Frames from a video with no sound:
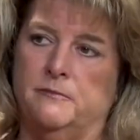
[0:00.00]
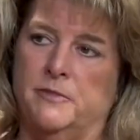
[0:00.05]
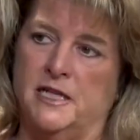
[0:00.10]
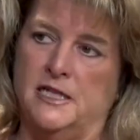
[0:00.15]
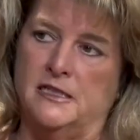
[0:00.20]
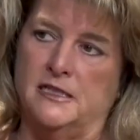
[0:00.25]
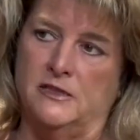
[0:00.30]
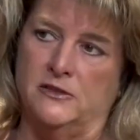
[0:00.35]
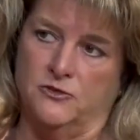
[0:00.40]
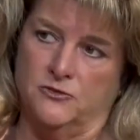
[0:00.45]

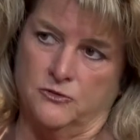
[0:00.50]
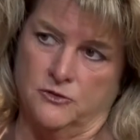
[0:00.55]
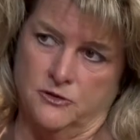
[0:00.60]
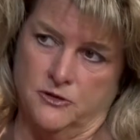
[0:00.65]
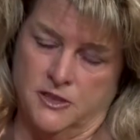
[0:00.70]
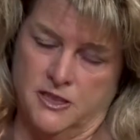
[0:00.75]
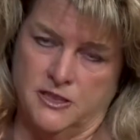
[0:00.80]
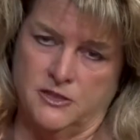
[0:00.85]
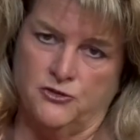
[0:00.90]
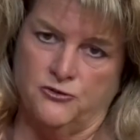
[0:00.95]
basis or a
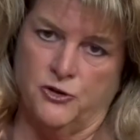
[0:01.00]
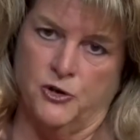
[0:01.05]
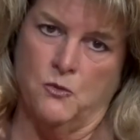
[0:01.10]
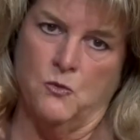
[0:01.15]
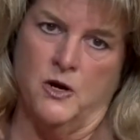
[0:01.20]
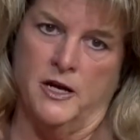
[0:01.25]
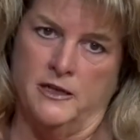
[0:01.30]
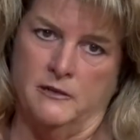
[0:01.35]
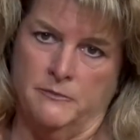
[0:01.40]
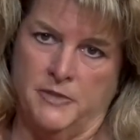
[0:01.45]

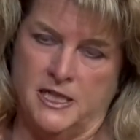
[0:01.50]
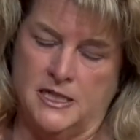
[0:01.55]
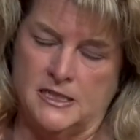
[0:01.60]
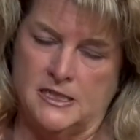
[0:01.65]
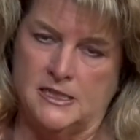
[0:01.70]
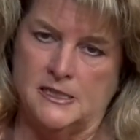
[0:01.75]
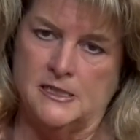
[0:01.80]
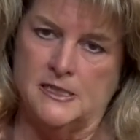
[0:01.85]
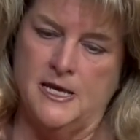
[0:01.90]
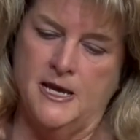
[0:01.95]
district-wide
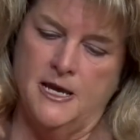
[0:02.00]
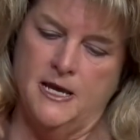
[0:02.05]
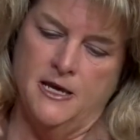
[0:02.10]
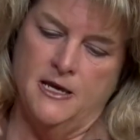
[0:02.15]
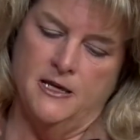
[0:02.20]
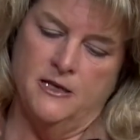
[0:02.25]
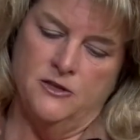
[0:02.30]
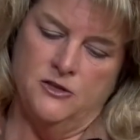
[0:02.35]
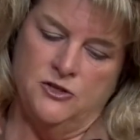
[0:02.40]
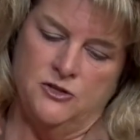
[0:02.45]
basis
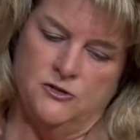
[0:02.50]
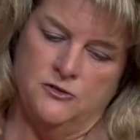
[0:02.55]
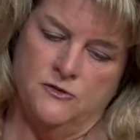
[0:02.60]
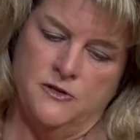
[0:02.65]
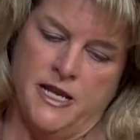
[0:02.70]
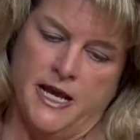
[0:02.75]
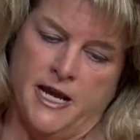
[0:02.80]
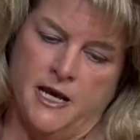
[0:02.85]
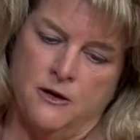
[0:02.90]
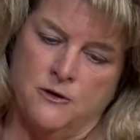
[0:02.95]
to
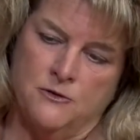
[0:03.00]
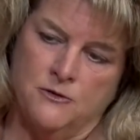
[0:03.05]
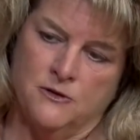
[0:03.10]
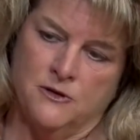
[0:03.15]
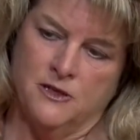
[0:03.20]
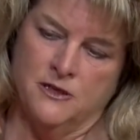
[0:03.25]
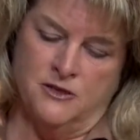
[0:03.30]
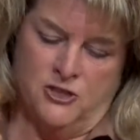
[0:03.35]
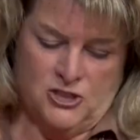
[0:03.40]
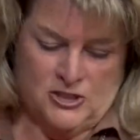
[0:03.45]
now
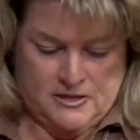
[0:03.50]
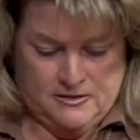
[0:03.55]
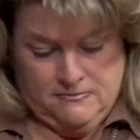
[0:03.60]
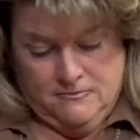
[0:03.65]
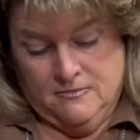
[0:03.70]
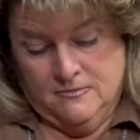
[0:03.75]
just